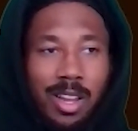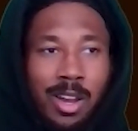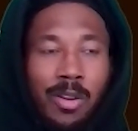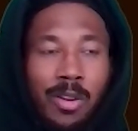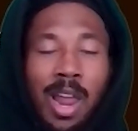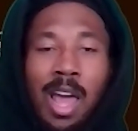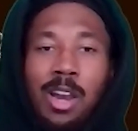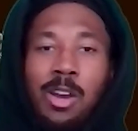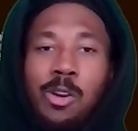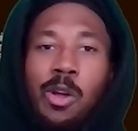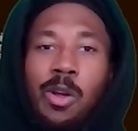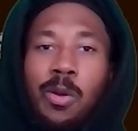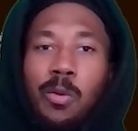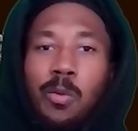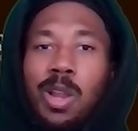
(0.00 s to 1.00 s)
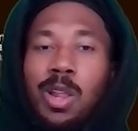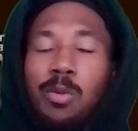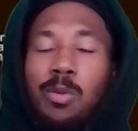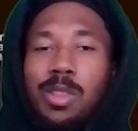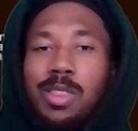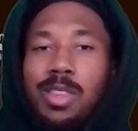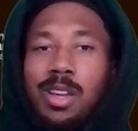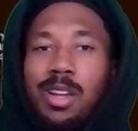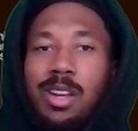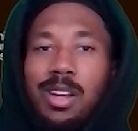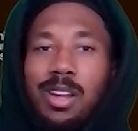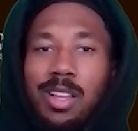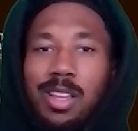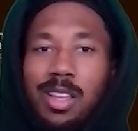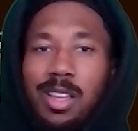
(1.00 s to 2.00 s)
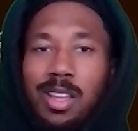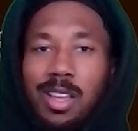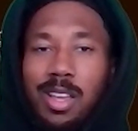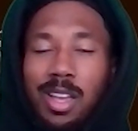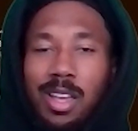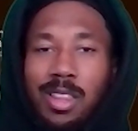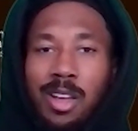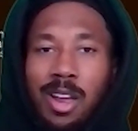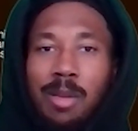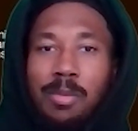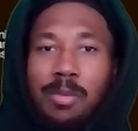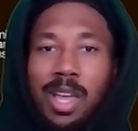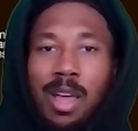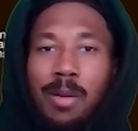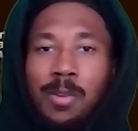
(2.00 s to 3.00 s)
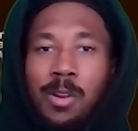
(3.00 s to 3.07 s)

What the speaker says: not knowing really what they're aiming at.